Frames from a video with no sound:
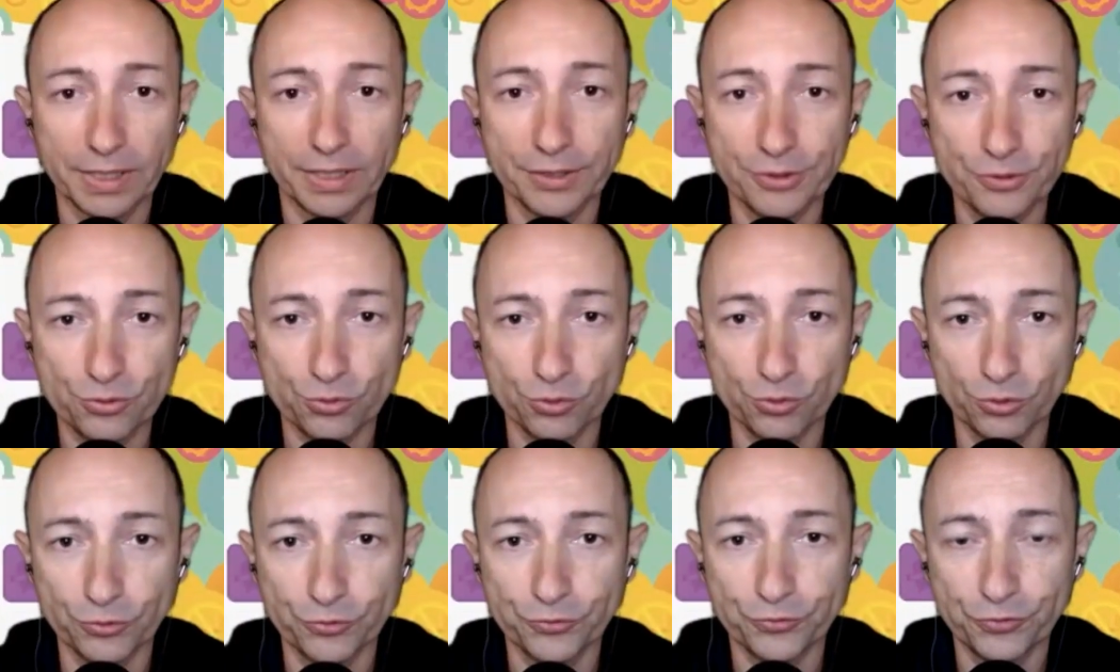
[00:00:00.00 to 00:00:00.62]
else
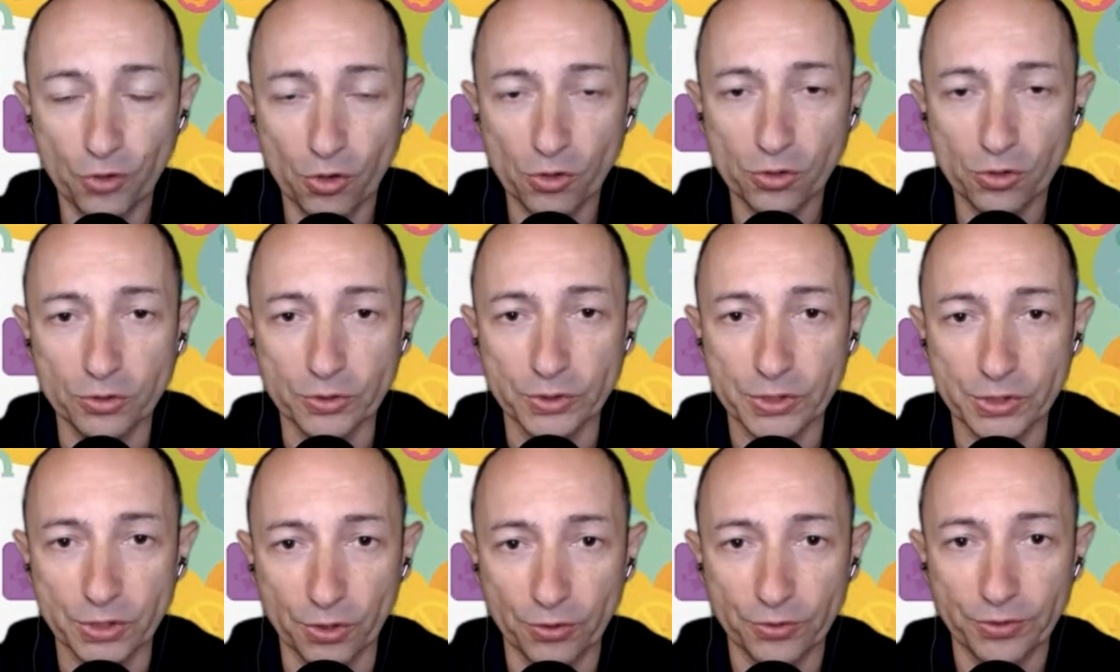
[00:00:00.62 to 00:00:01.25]
will focus
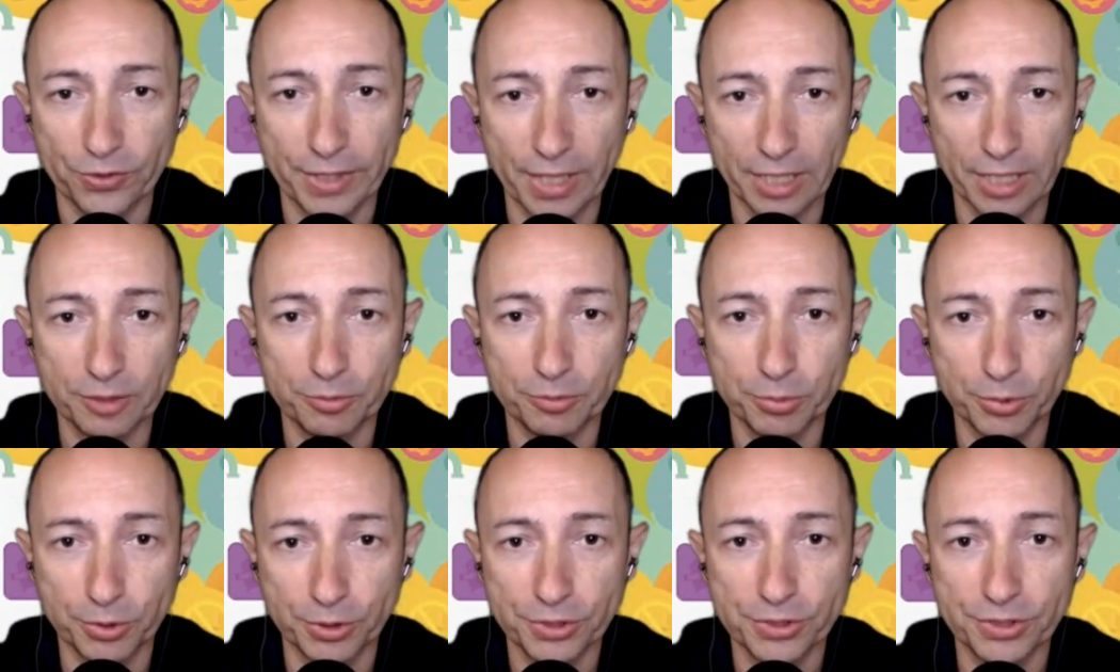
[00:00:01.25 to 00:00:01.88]
yes. on
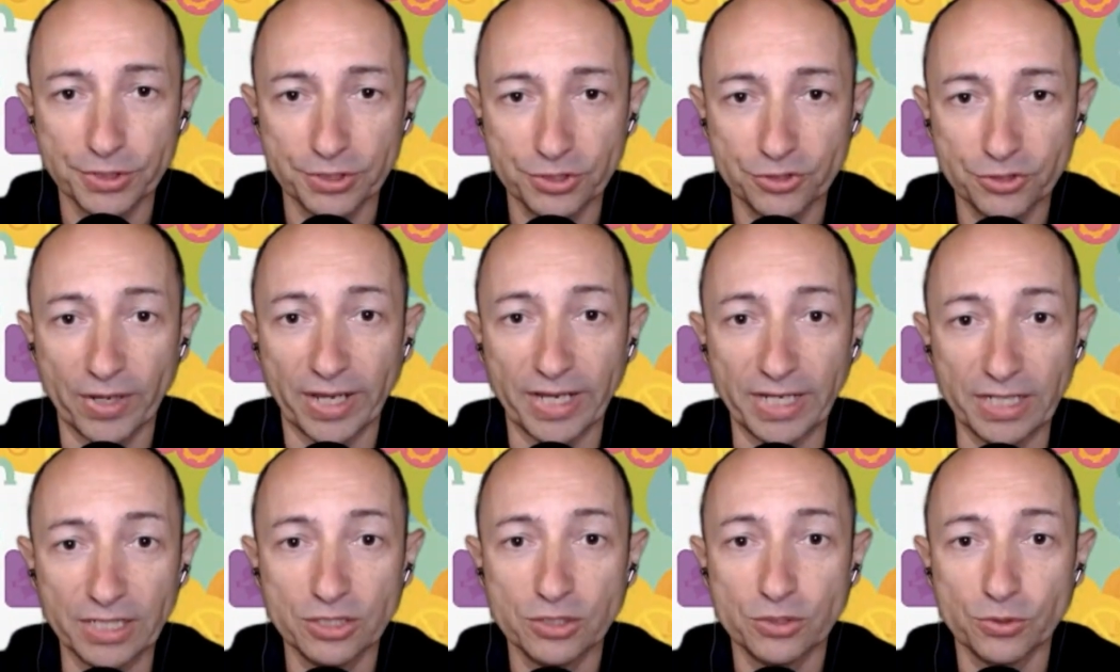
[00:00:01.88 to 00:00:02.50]
that person
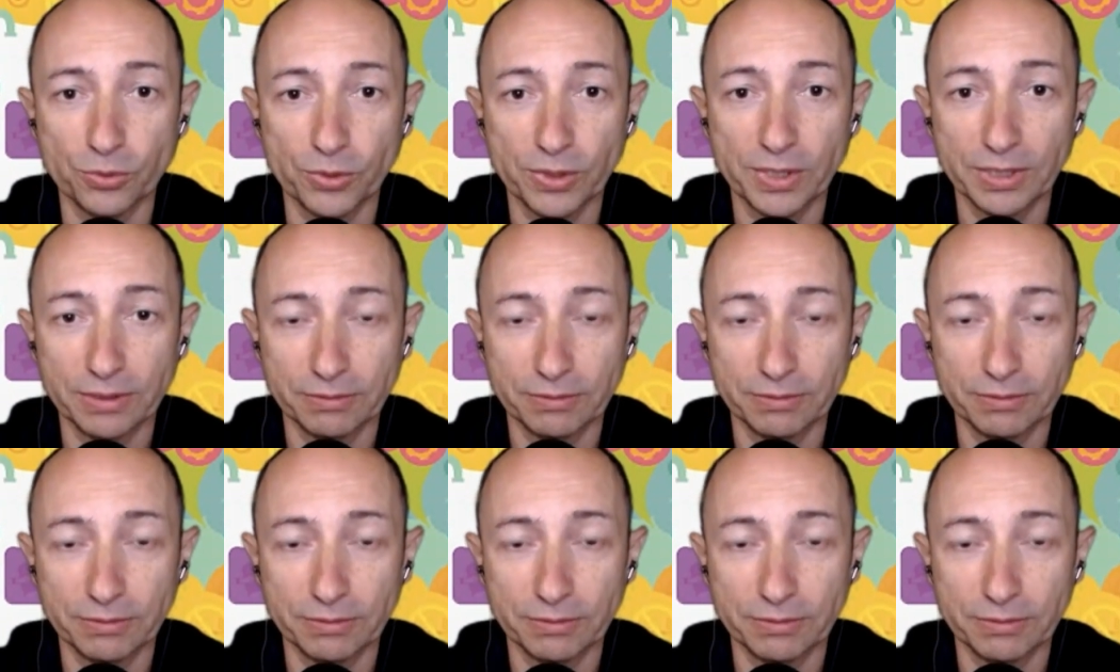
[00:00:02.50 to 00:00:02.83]
trying to,